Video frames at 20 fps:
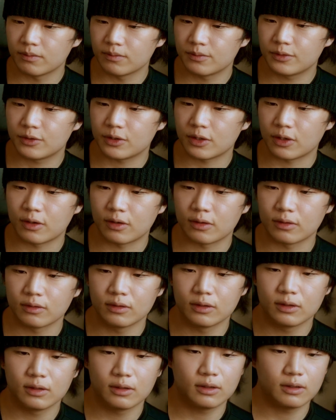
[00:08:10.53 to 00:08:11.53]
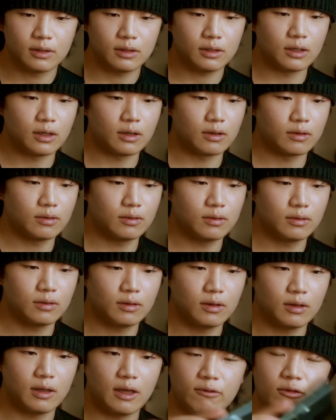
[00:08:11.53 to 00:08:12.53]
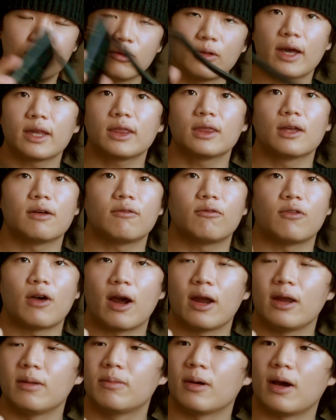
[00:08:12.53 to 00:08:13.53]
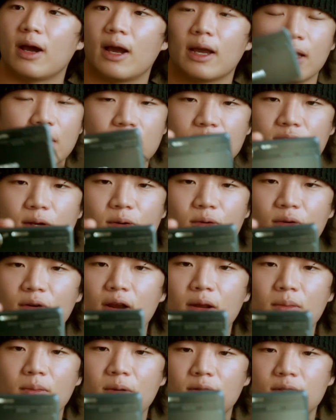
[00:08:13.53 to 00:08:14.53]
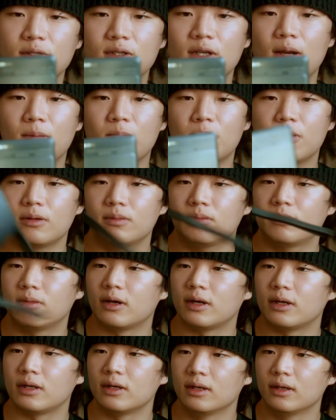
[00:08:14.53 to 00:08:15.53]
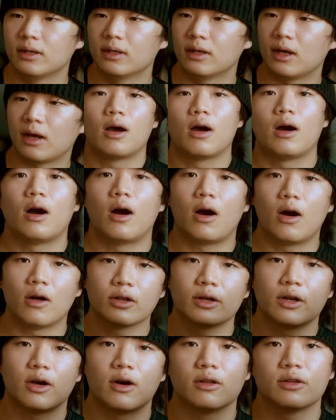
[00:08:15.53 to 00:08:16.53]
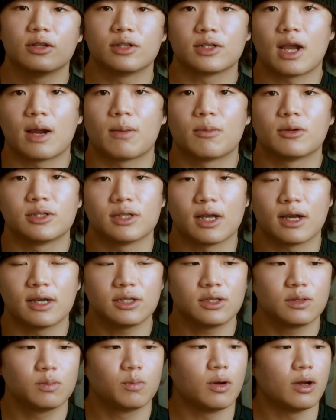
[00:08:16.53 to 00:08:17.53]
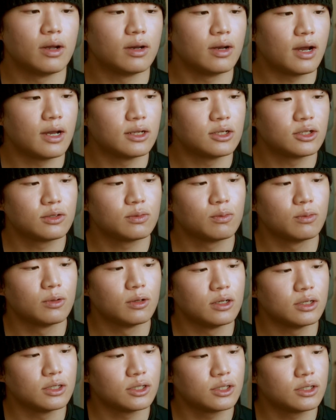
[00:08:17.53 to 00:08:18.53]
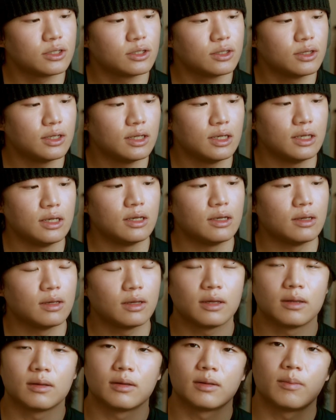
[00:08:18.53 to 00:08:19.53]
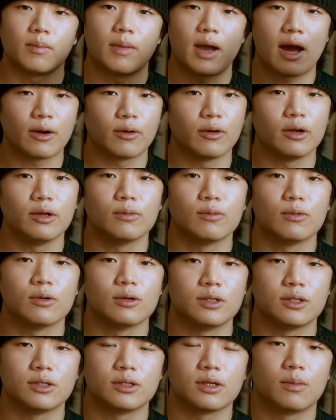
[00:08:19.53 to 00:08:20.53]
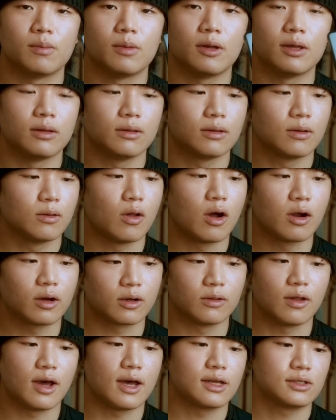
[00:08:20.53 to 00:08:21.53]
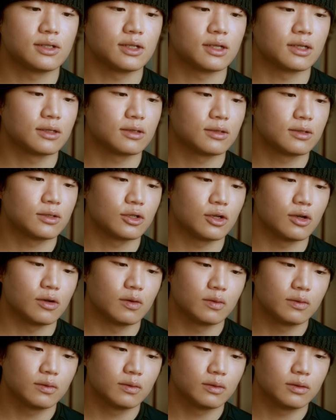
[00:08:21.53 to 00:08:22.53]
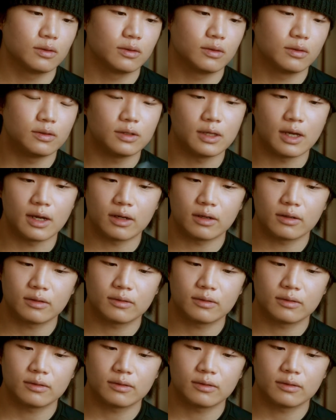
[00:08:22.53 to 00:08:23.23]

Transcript: So, you know, if you like that vibe, I guess I would recommend this camera. But all in all, this camera is nice, but I just wish the battery was a bit longer lasting. So, yeah.